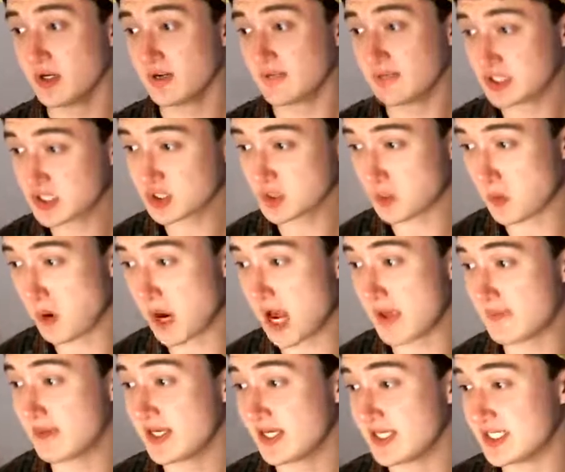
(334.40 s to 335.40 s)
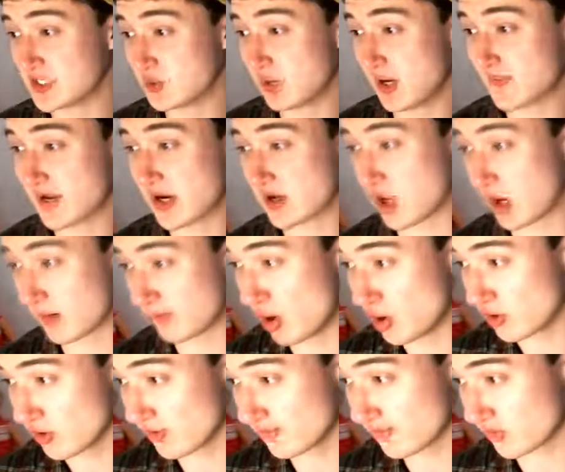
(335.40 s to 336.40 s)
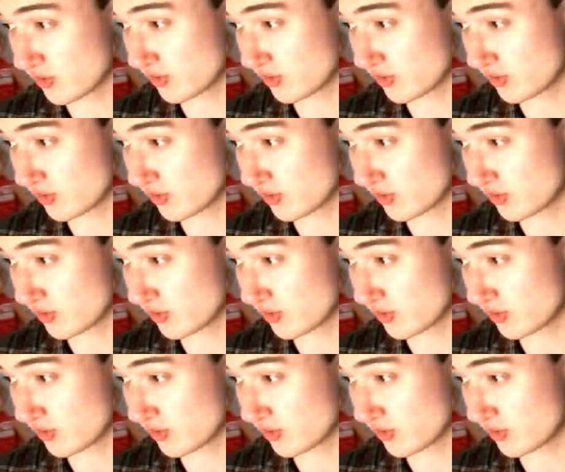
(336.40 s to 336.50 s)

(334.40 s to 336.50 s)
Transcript: Mr. Rhyme, he swapped out Garbodor for